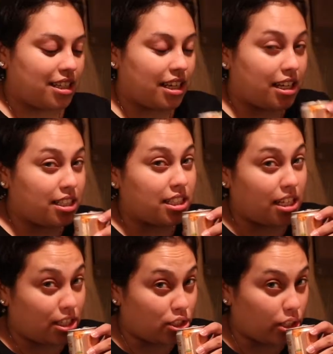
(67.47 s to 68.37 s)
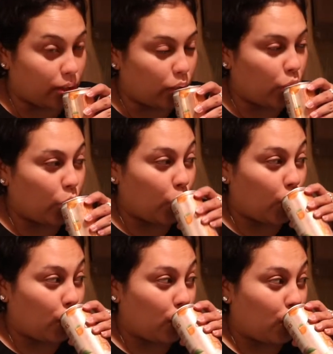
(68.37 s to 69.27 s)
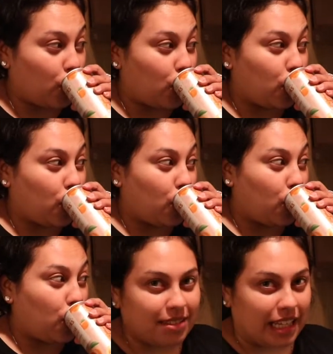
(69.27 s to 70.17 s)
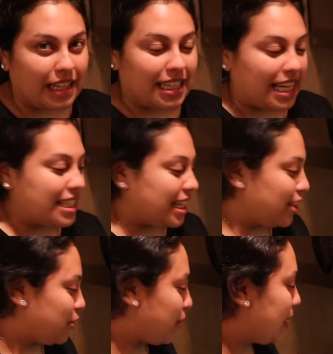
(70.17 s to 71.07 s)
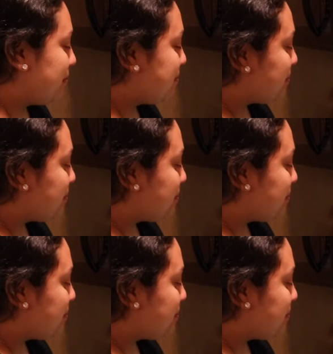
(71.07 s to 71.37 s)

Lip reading: and take a sip. Now that that's out of the way,